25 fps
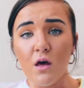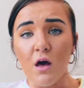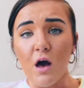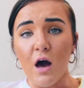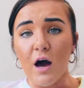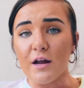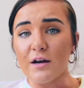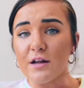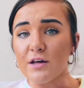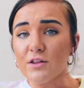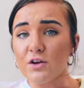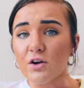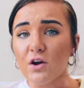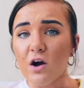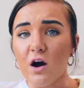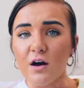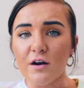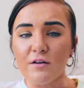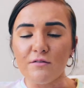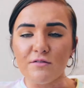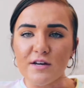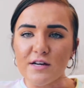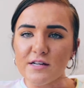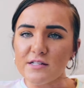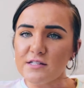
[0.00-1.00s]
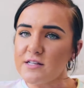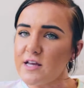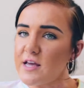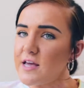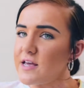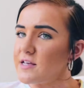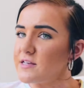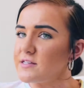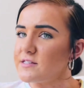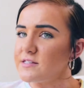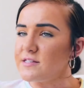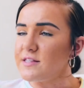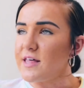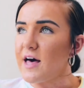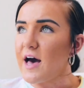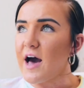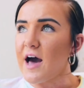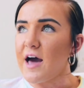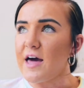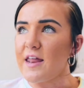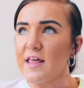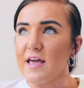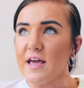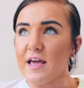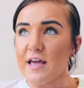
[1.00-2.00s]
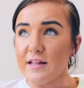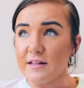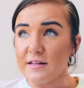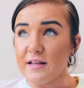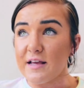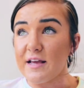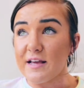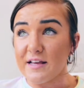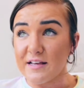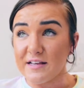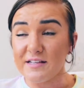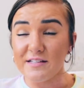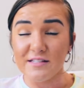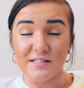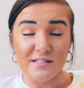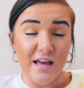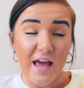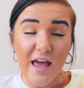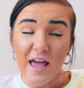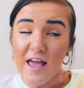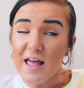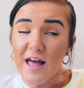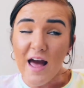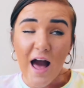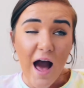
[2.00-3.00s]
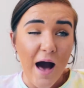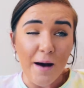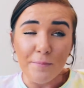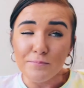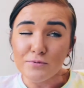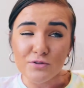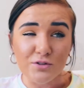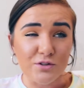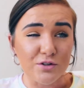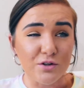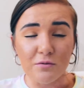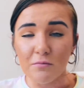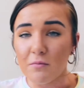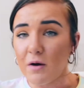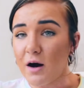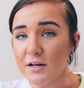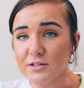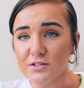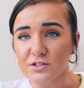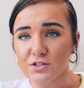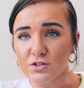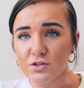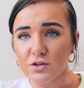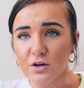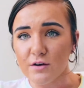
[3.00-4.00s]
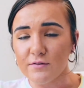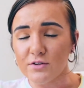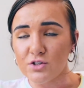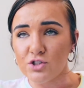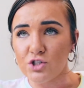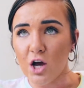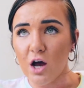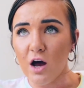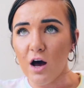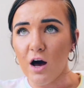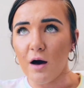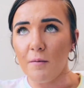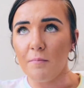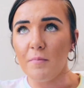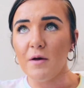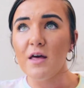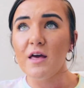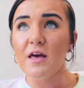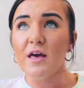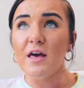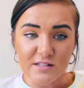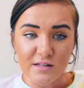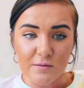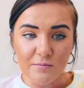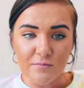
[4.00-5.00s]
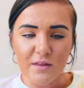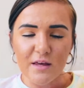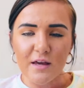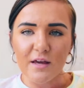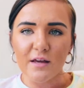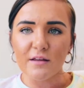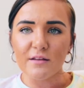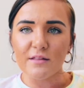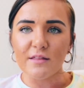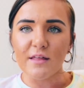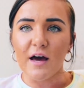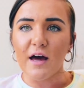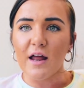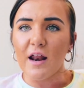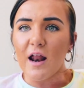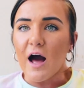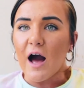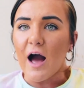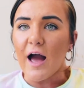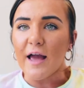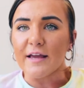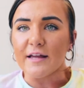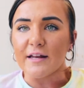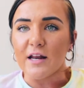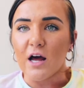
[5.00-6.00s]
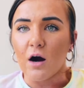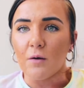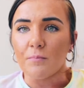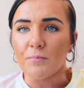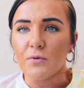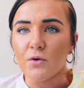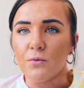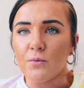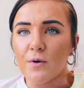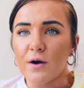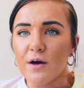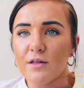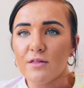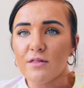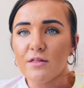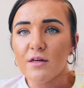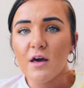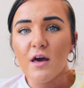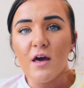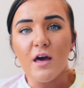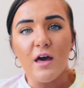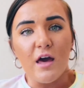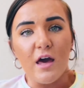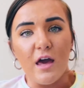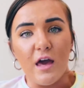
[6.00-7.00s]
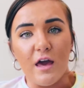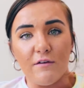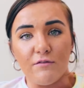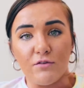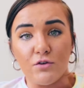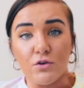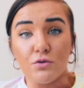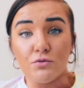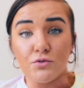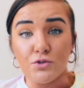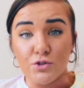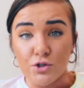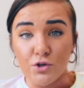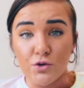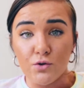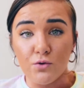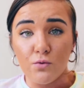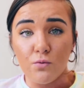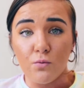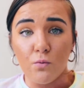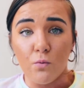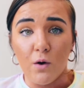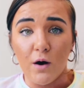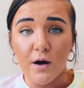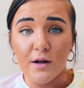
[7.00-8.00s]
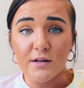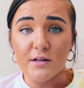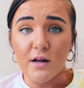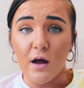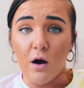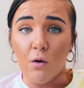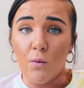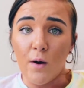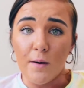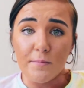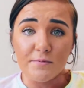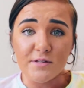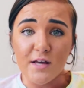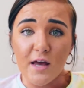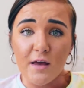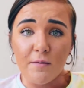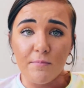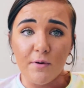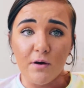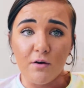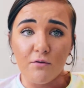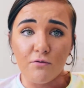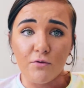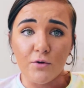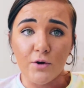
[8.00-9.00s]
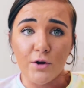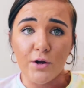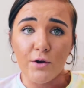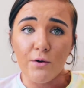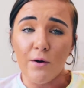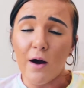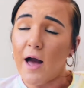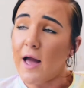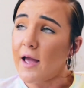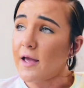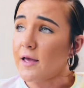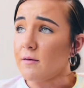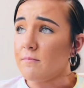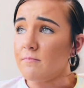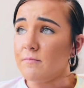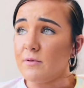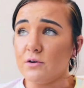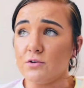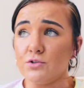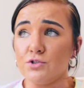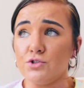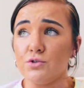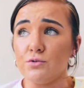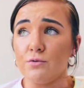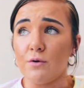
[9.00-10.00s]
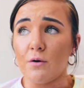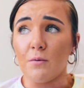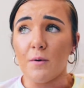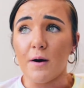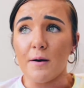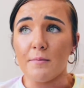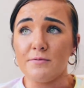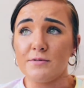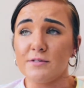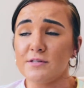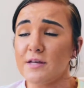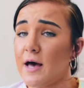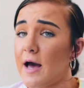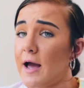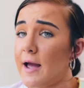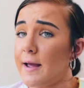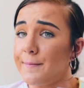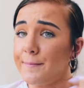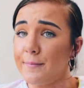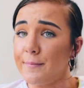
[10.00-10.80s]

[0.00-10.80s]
Another con of this is that it is an absolute monster of a job. Something that I can help you with. If you do want a website built for you, I can build you a website